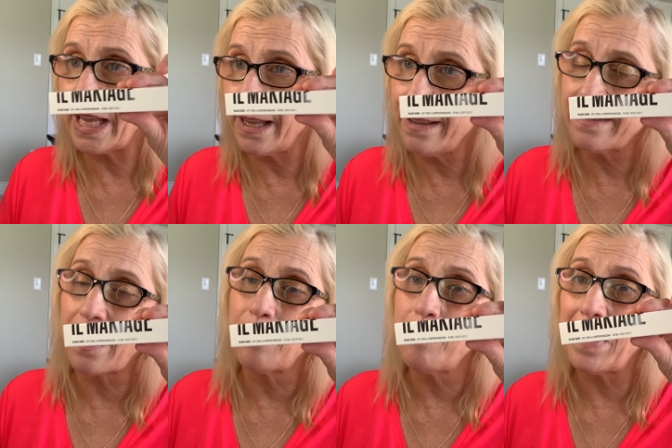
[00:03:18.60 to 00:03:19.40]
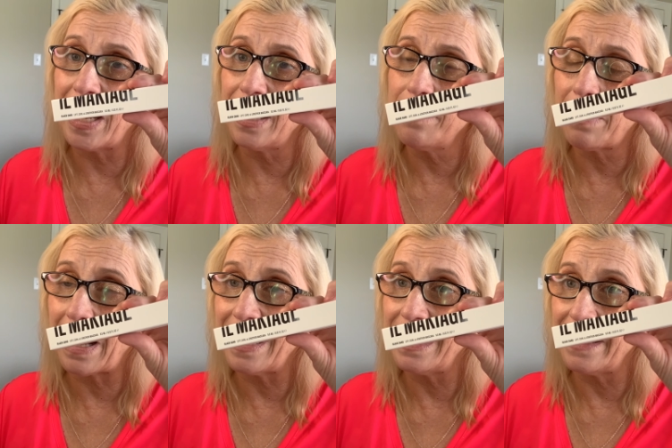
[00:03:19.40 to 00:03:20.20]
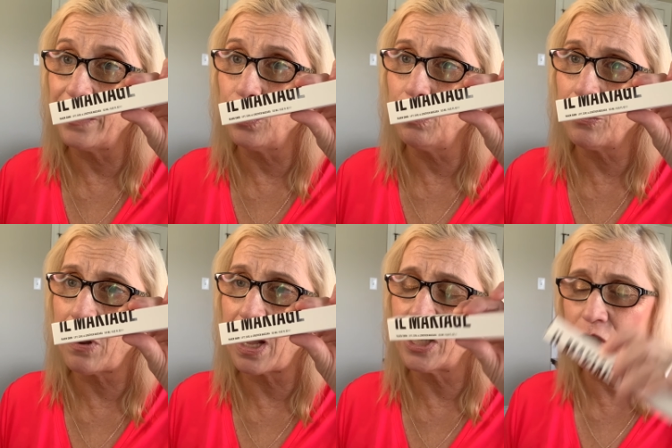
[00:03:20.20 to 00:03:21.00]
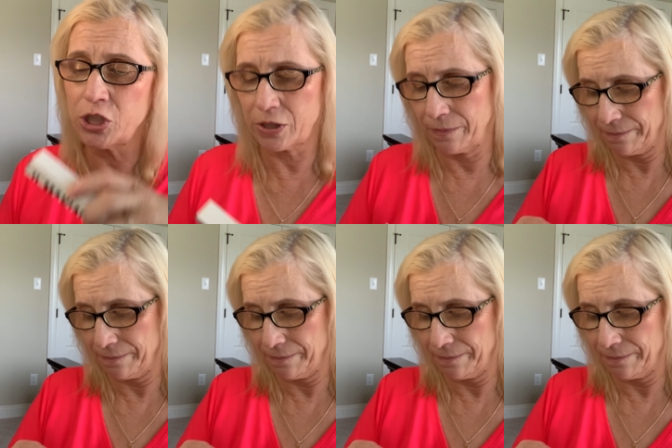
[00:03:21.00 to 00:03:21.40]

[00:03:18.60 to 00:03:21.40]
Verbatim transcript: is made by Il Mirage.